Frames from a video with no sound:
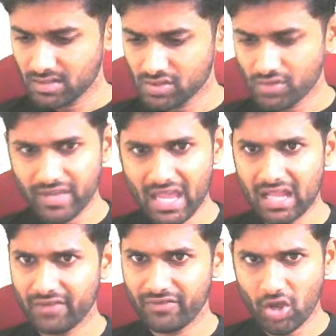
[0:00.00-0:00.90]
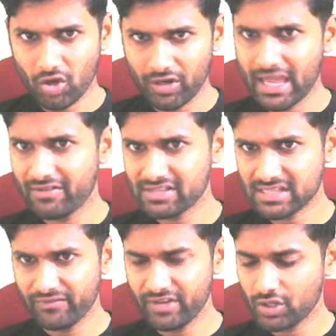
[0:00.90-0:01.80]
So we already have
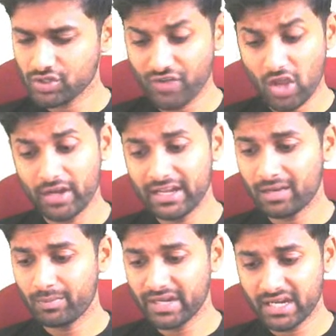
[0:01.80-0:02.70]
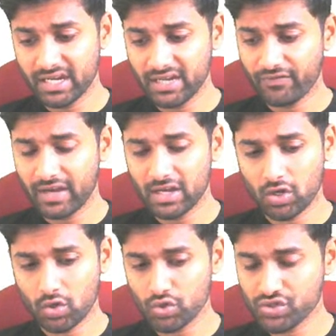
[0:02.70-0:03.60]
some videos. We already completed different
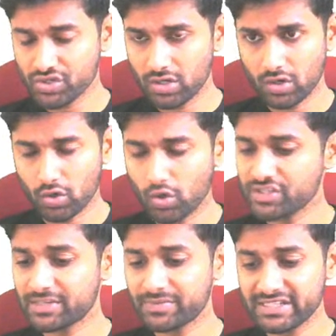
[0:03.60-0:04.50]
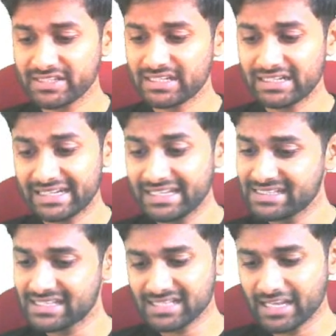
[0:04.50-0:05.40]
concepts in
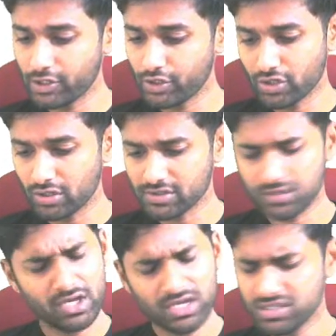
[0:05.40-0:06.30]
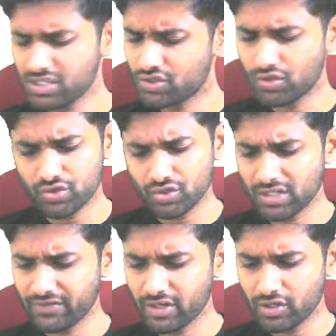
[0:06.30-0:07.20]
TCS NQT also. Just go through
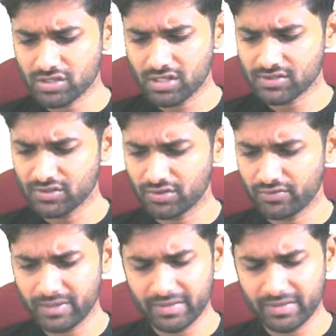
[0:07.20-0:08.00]
that videos also. Why?